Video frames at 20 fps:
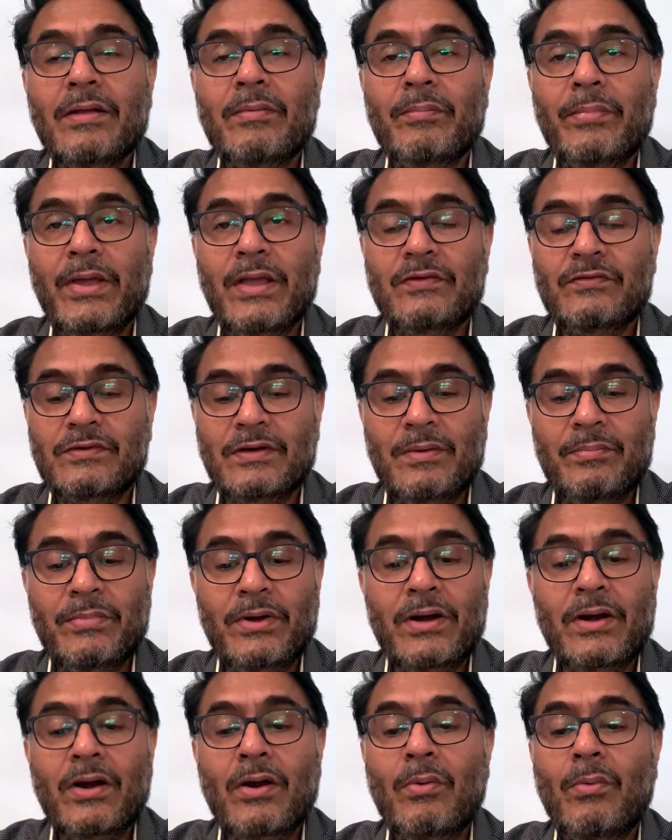page
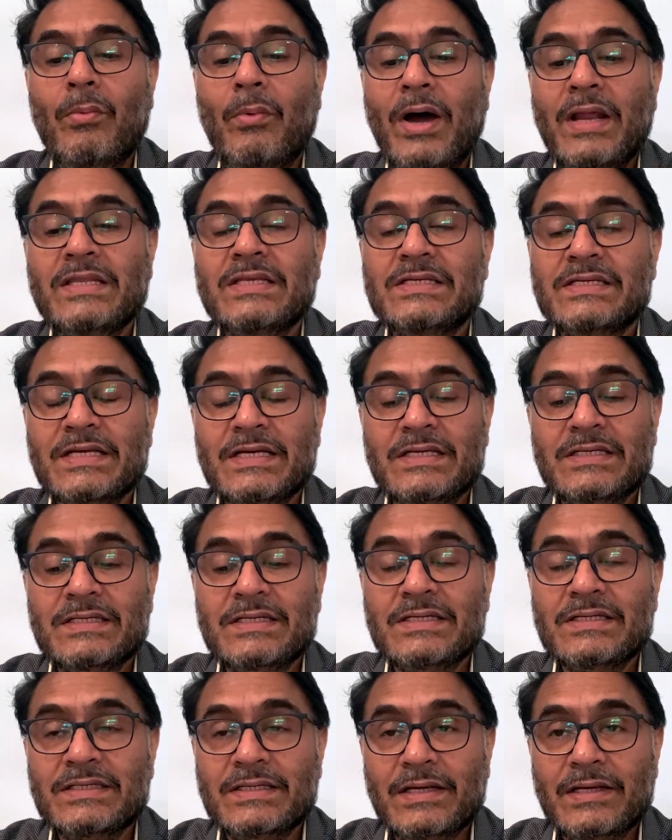number
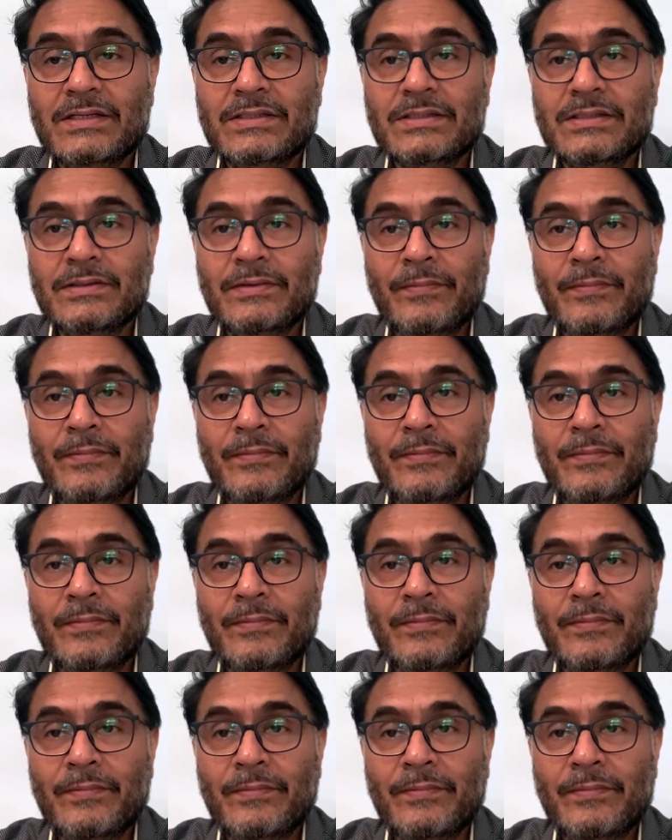166.